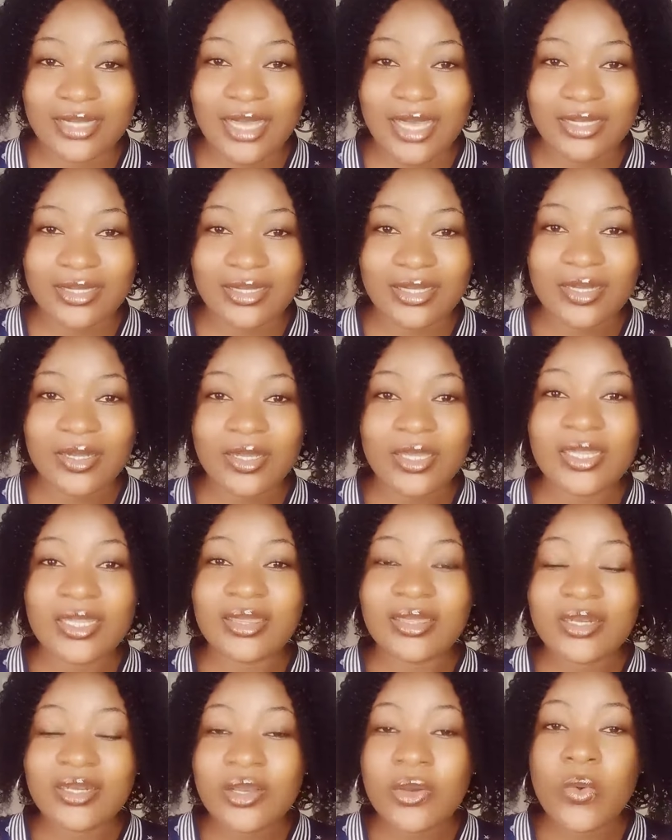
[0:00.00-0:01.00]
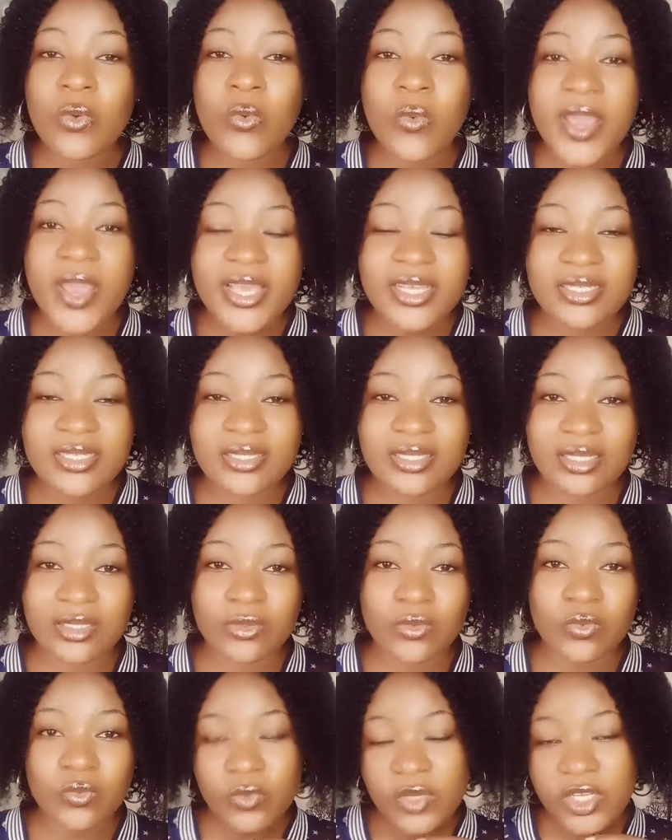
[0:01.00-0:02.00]
Yes, three ways
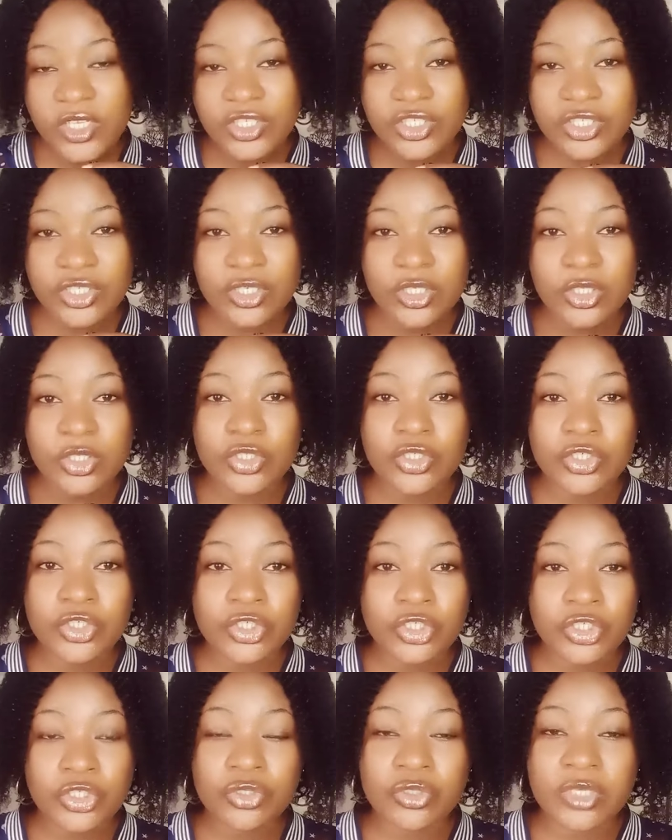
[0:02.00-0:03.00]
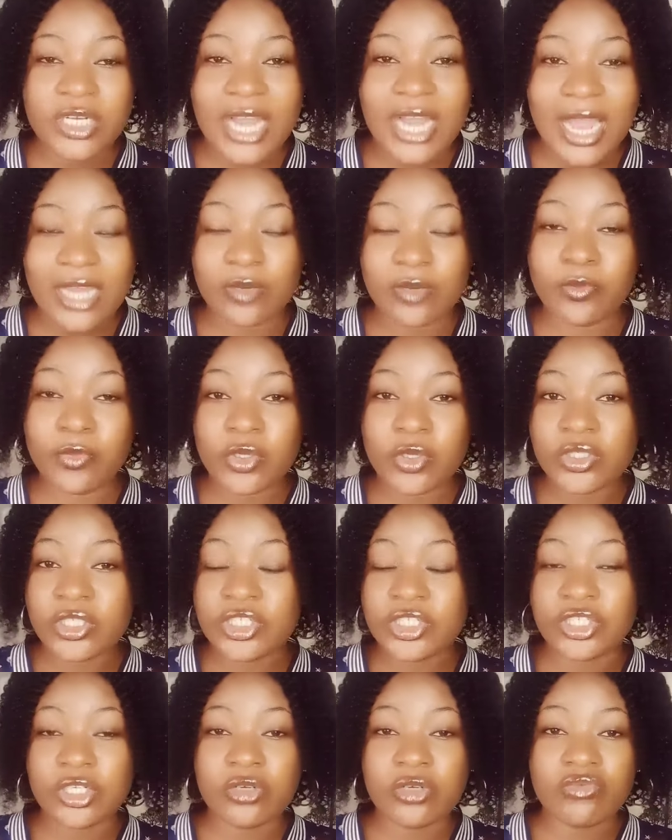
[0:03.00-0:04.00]
in which you can
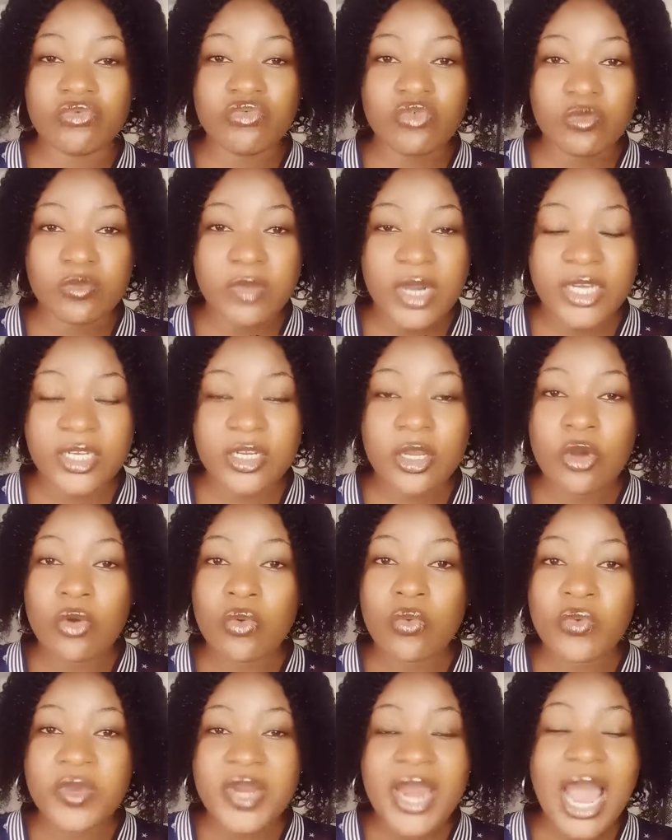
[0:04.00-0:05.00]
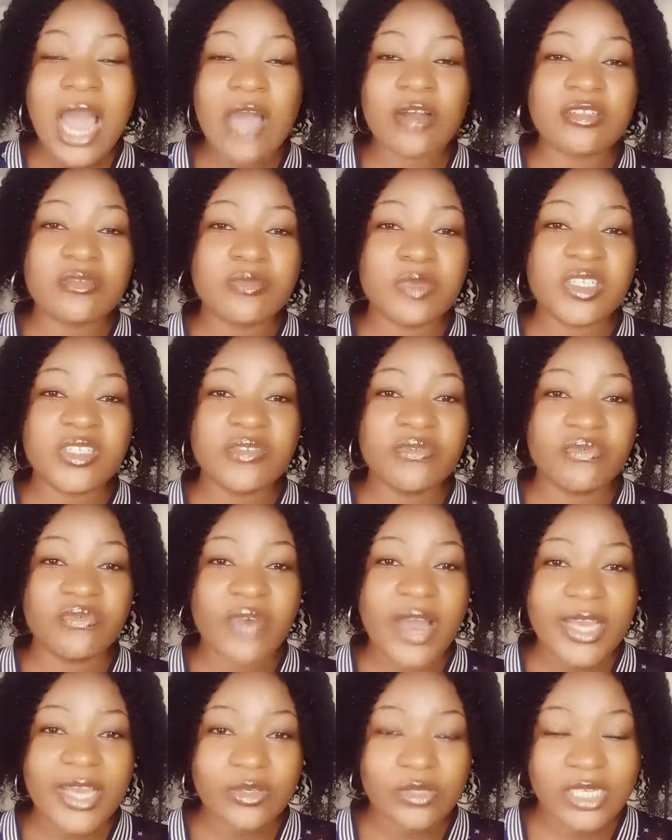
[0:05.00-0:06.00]
punish a woman without being
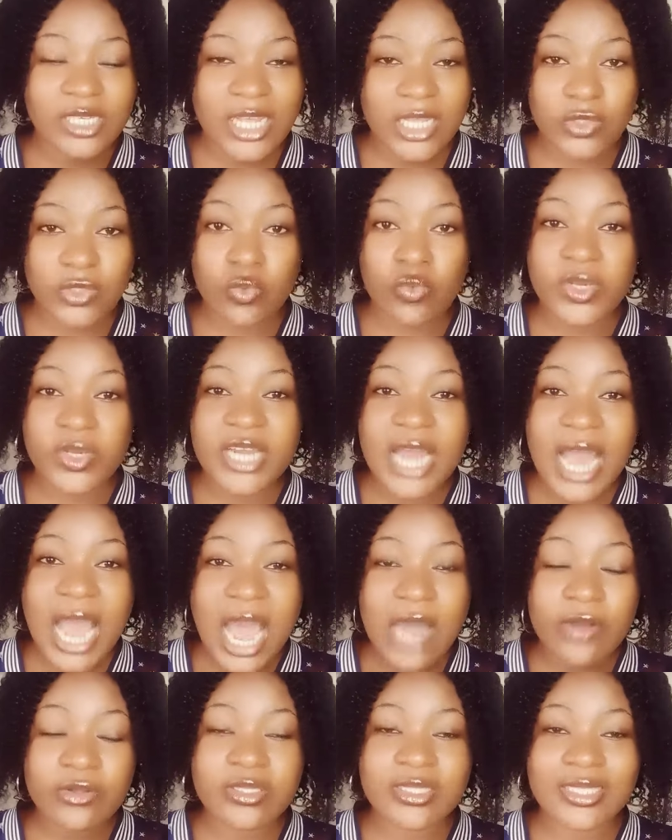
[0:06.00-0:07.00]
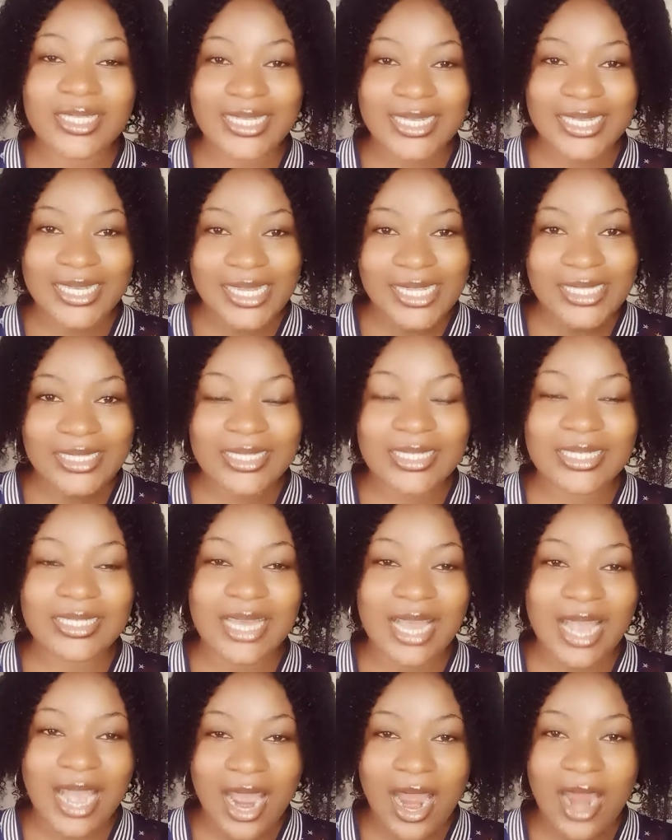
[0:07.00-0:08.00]
violent, without
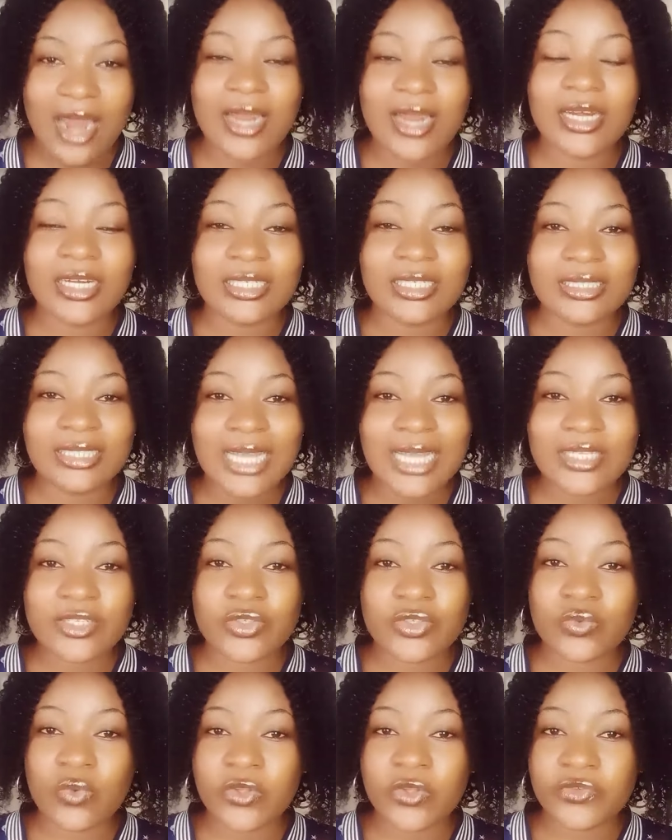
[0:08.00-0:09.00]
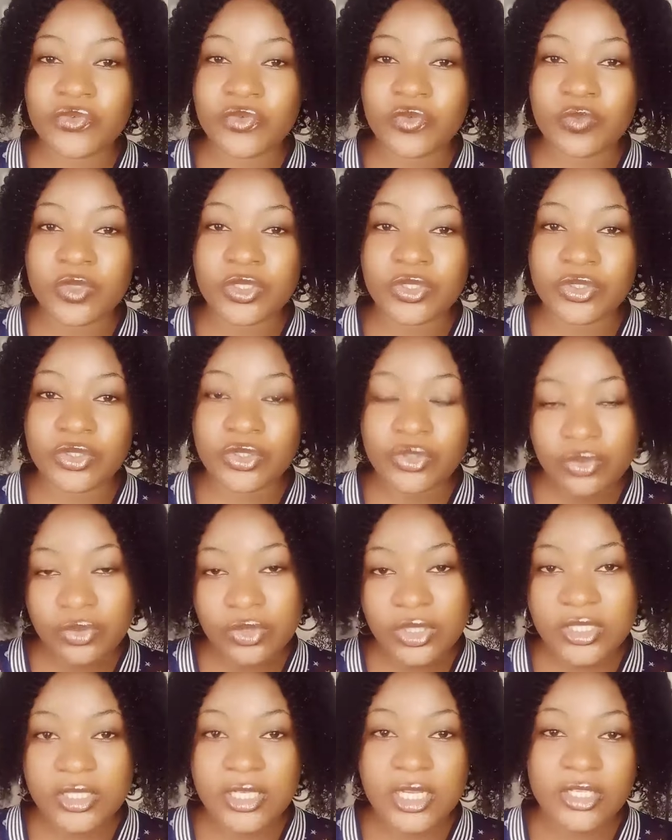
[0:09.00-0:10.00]
eating her. That is what we'll be
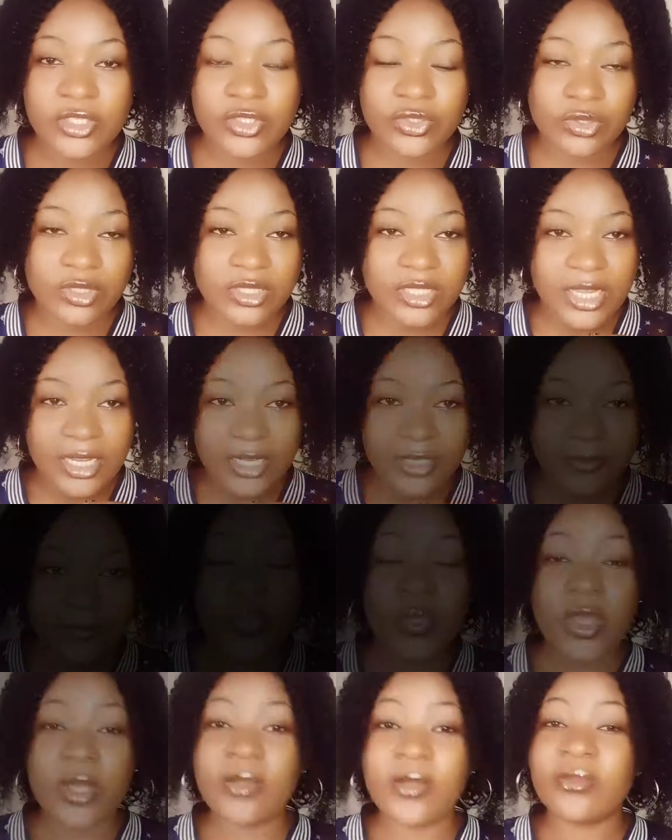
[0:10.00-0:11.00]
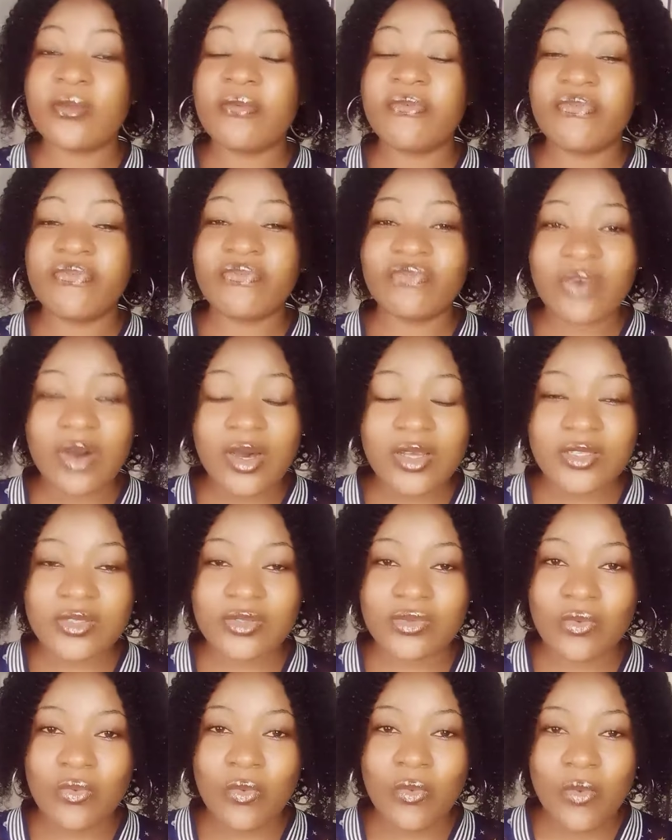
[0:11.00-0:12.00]
doing today. The
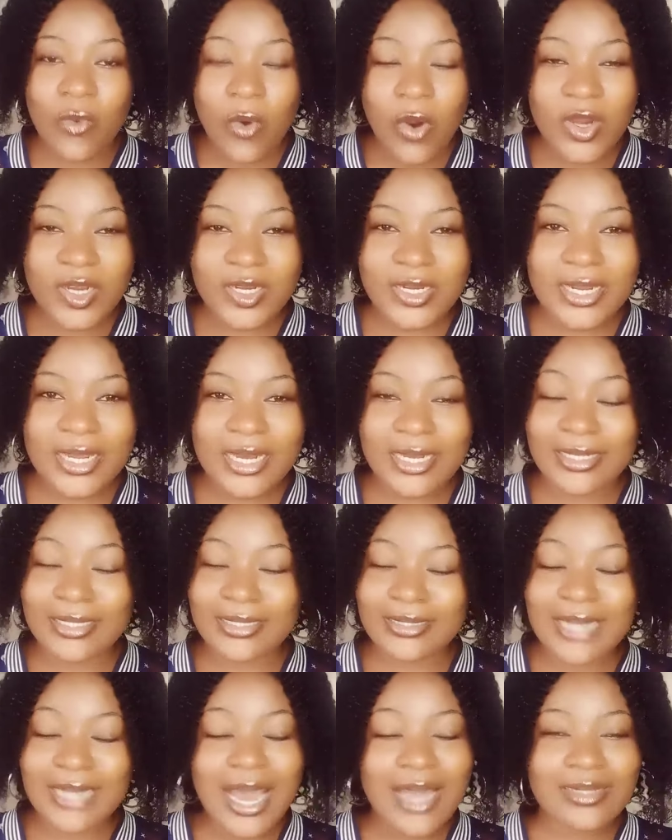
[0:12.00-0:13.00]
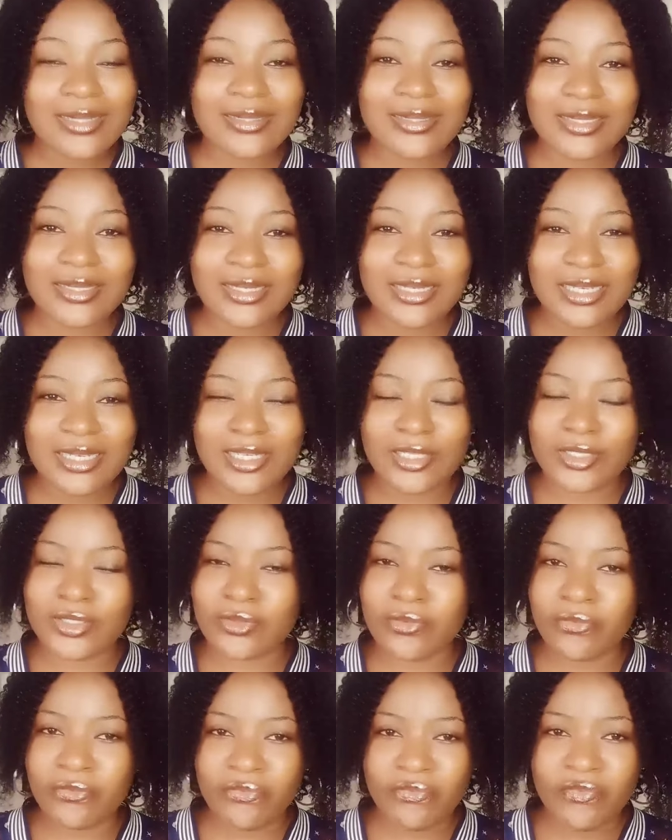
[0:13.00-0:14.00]
first one that
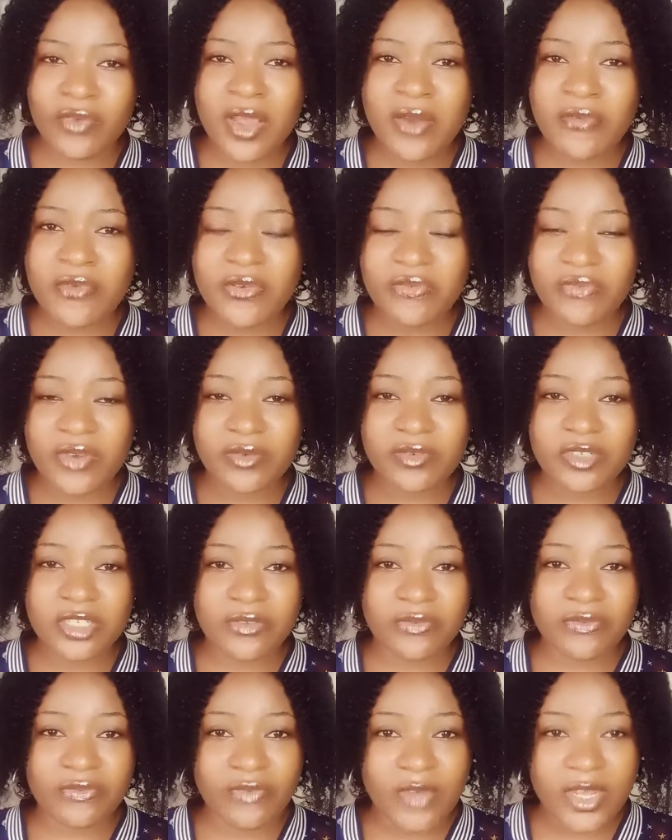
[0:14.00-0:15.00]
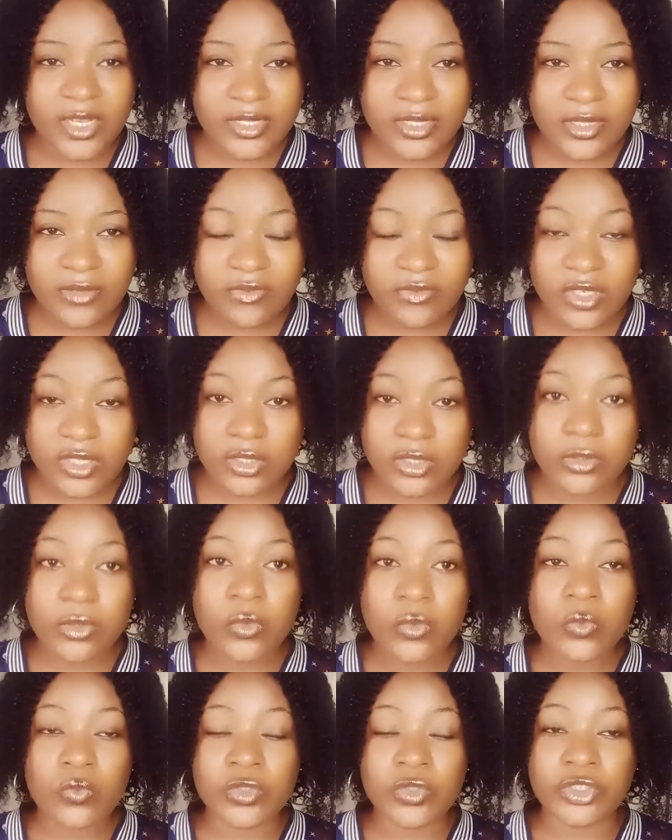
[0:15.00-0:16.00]
is very, very effective is
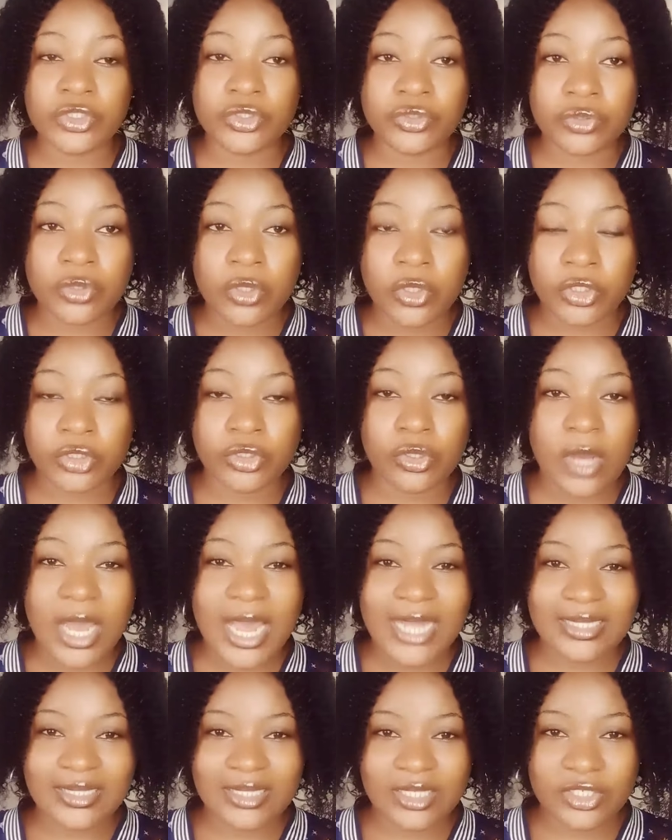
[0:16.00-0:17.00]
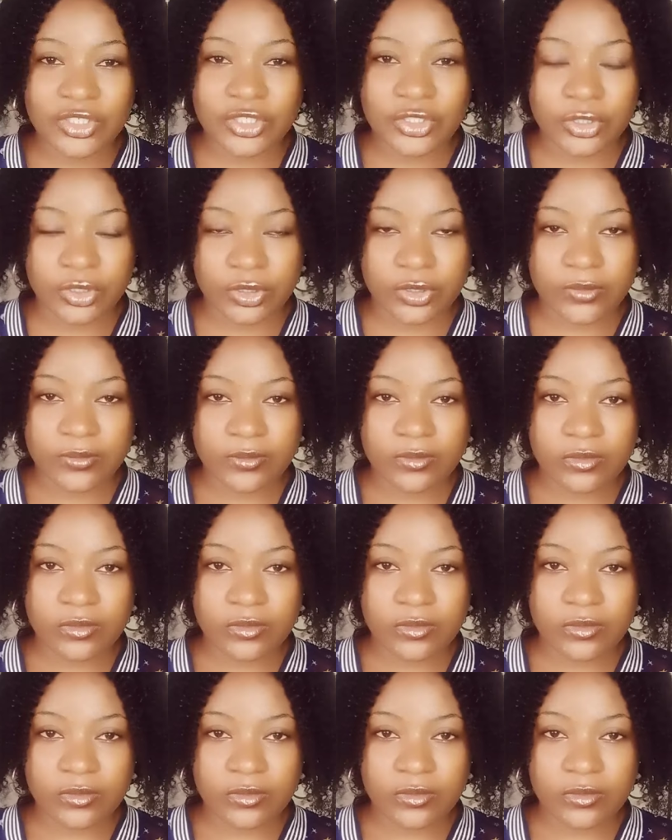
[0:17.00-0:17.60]
withdraw your attention.